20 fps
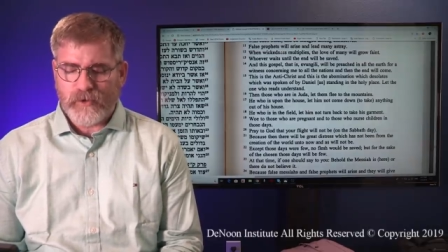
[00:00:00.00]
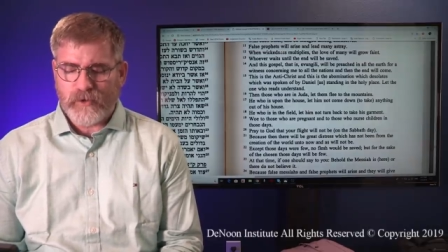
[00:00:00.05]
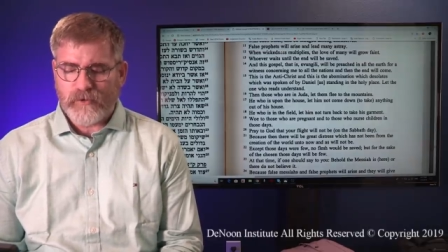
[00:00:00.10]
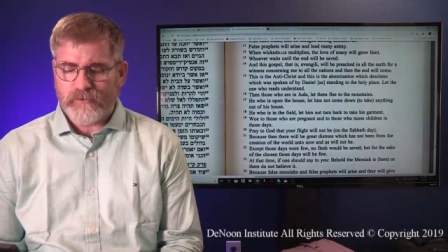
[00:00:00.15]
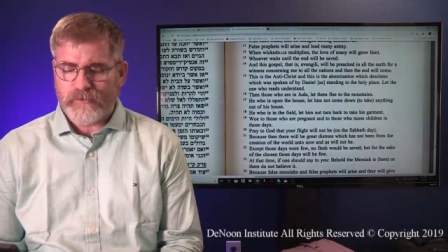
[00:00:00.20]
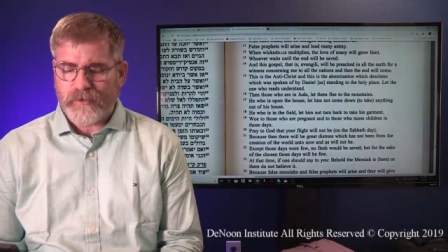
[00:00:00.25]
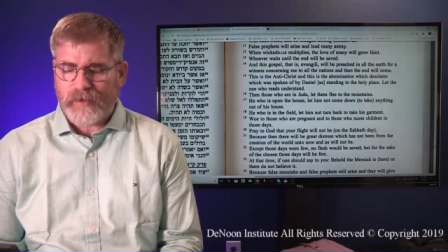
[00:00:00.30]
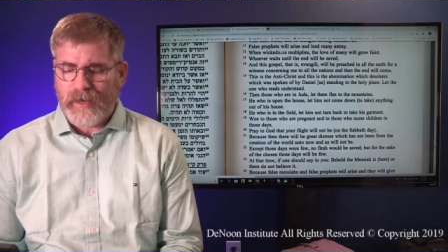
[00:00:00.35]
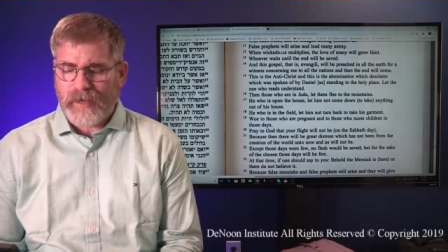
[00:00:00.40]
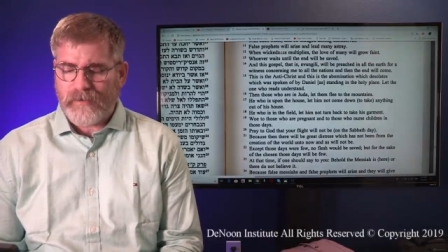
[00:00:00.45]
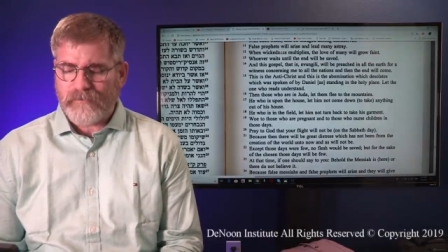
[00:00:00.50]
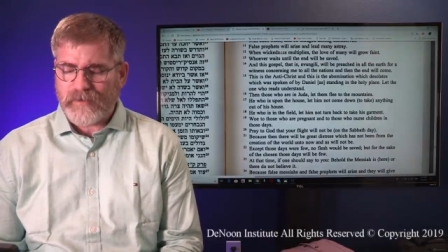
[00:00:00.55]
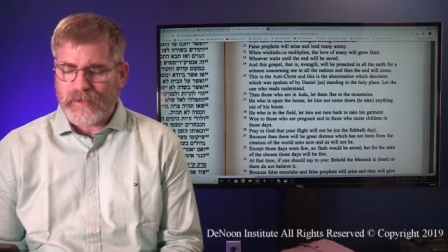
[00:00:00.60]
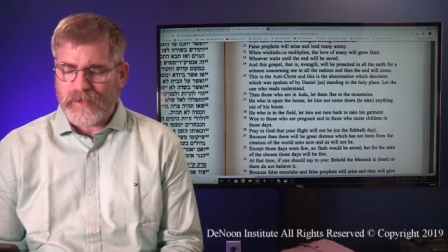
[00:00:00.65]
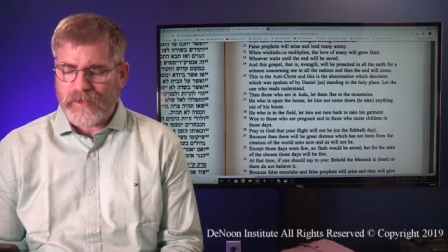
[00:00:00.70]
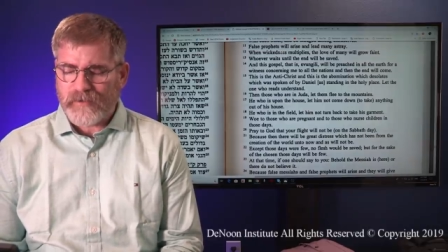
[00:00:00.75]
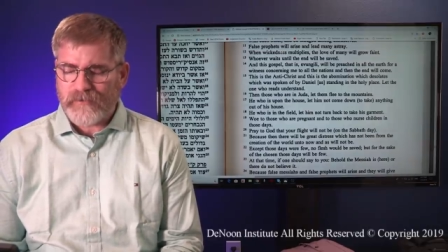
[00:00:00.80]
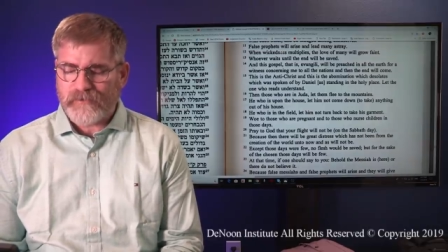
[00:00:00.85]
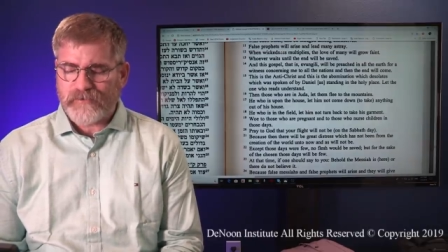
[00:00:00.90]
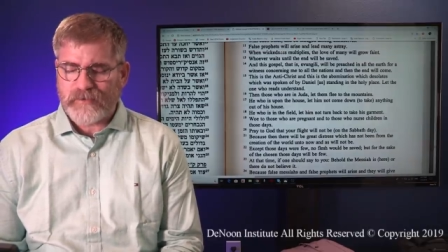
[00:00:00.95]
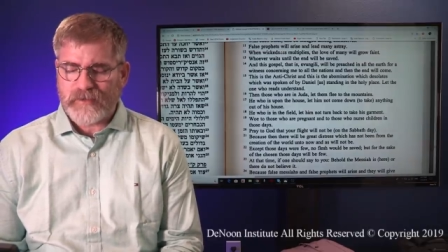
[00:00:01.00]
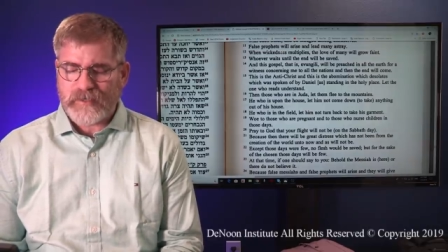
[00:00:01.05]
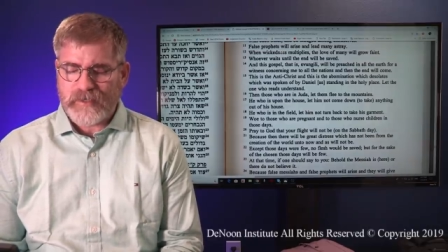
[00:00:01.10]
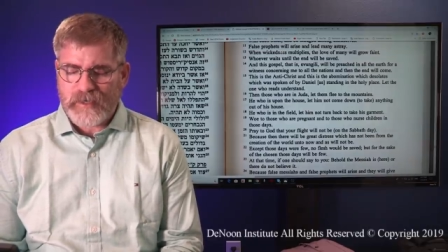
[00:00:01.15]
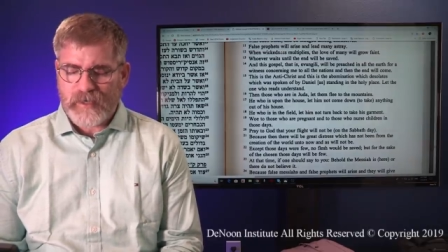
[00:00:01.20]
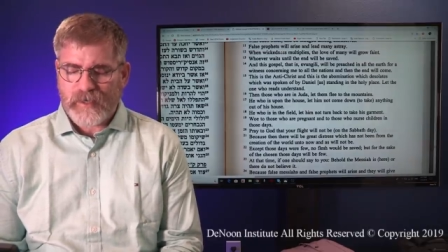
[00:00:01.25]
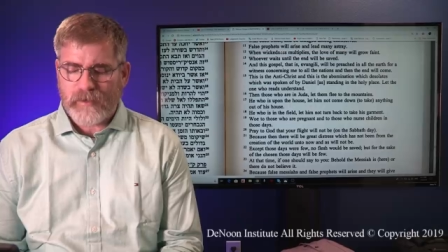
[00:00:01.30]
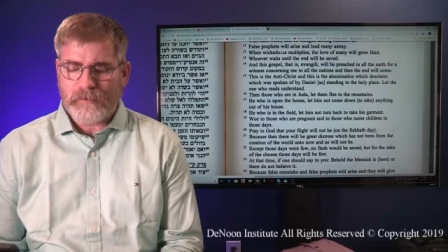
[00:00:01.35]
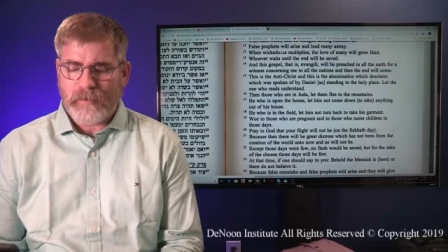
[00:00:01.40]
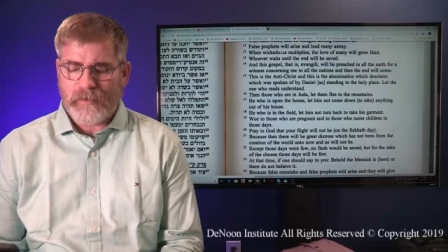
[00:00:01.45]
Those that have ears to
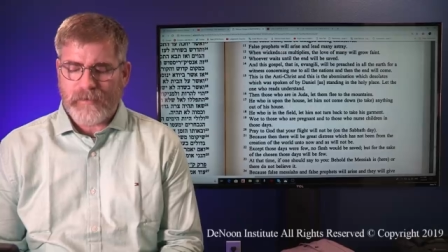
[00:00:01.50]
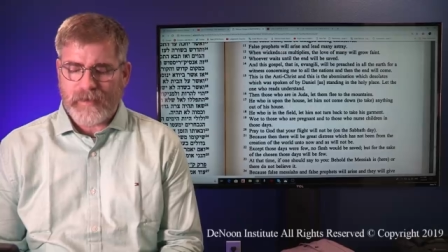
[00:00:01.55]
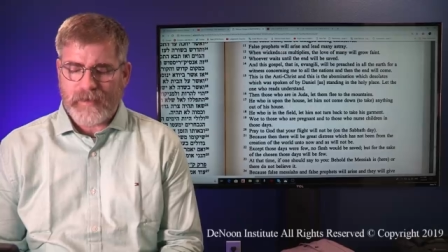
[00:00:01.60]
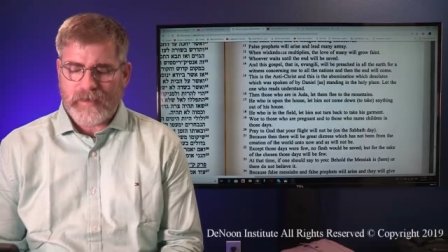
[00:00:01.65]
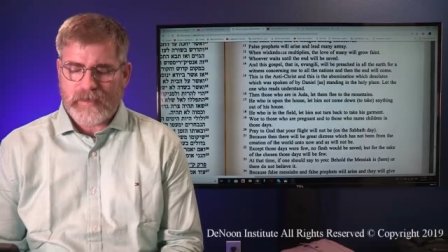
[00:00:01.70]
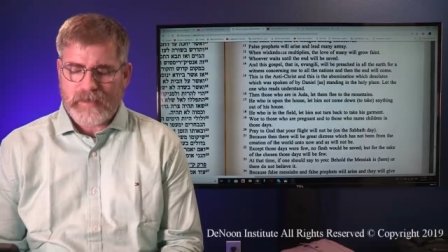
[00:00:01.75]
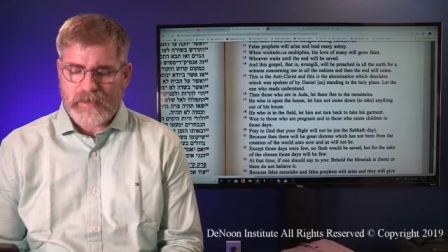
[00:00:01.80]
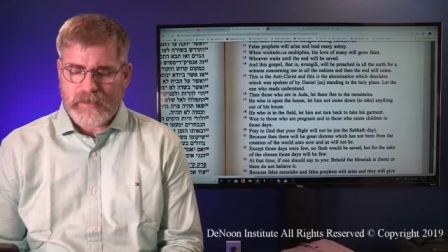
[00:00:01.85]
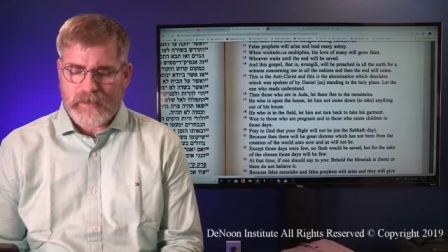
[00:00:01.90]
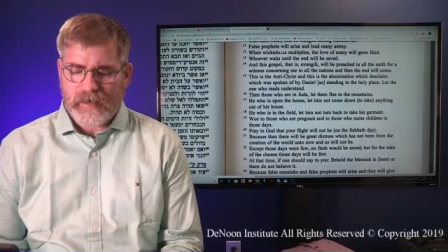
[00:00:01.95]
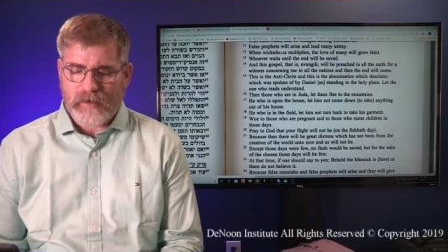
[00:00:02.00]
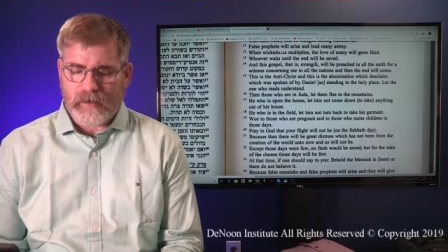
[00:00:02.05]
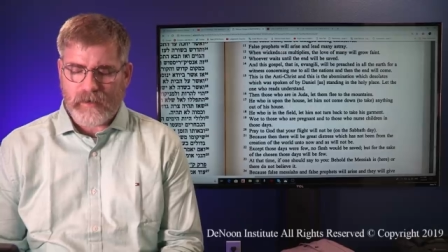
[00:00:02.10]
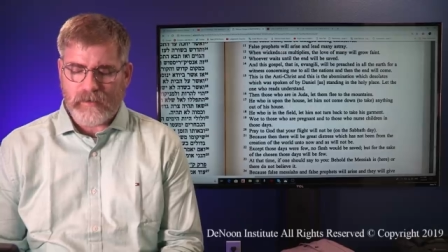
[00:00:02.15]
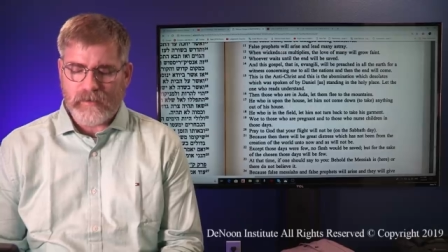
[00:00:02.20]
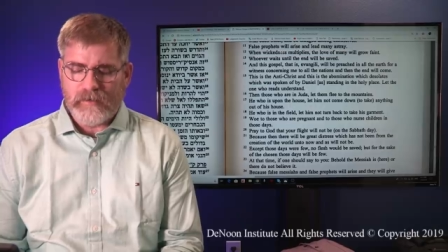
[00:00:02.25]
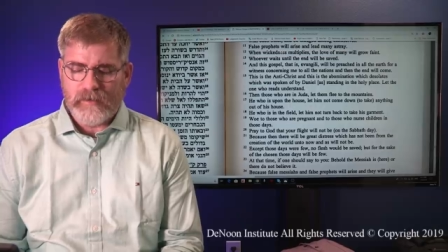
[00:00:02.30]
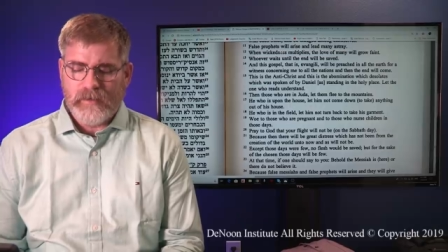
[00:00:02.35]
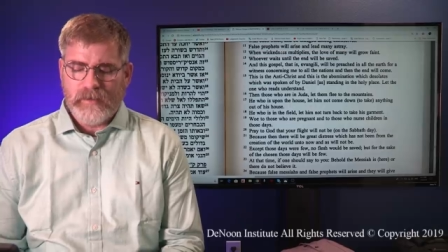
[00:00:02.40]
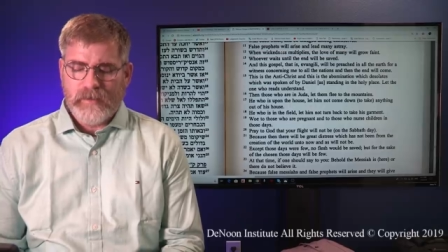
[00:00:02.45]
hear, may they hear.